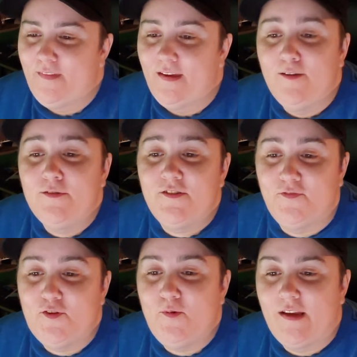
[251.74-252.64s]
It was a
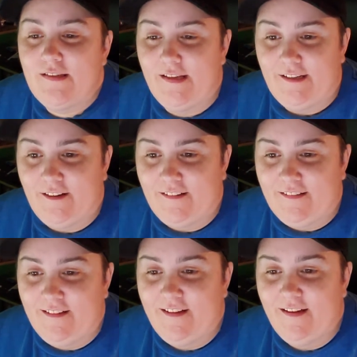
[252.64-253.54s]
few weeks later.
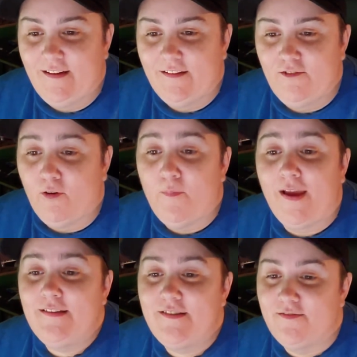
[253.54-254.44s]
The
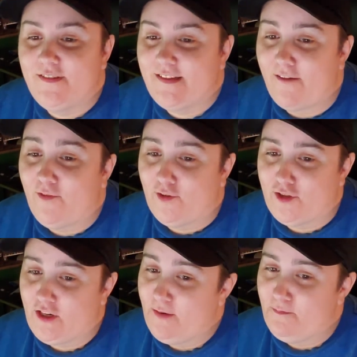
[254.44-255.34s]
remains of several
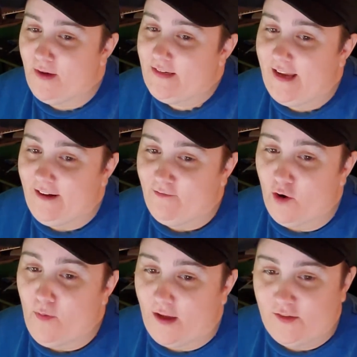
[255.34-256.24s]
cheap, mundane
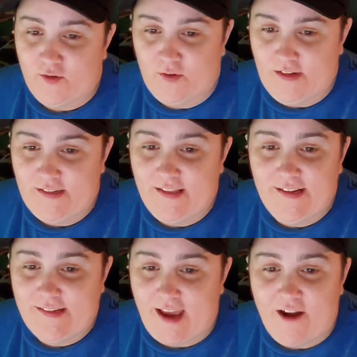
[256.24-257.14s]
robot toys lay
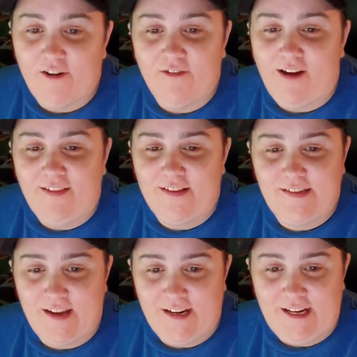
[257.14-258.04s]
scattered around the
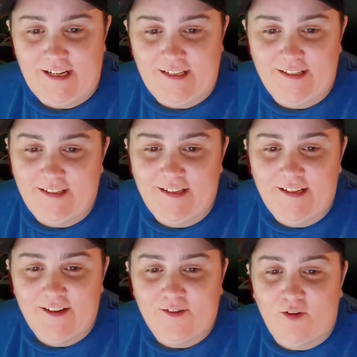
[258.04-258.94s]
study.
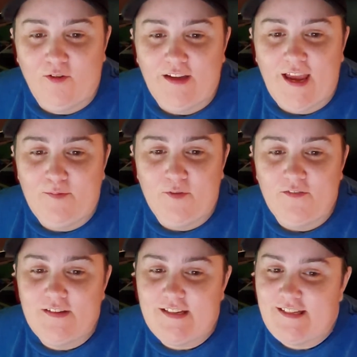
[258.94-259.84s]
Crowley had
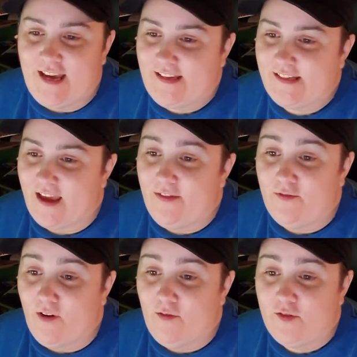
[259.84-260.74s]
moved his desk and
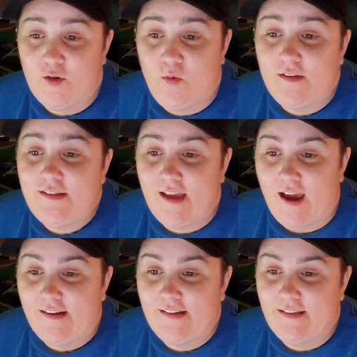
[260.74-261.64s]
throne to one
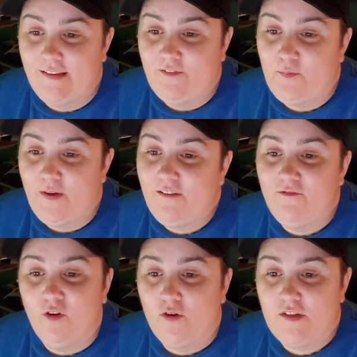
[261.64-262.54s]
side to leave a big
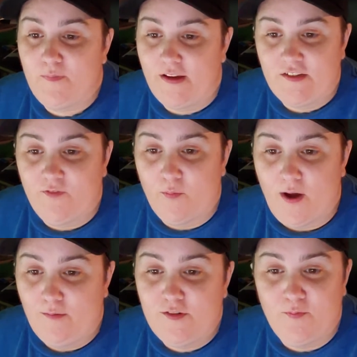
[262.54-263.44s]
floor space for
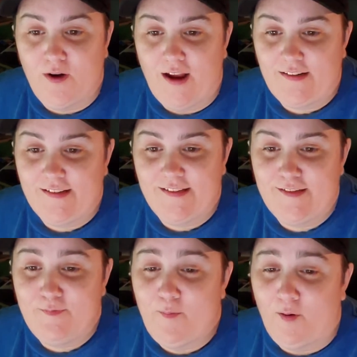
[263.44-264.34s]
Bob to practice
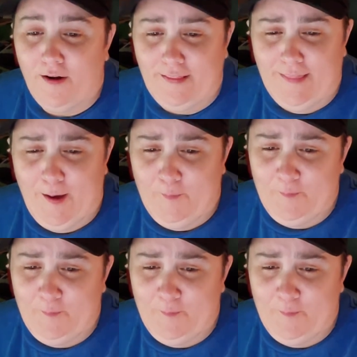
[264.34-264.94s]
dismembering them.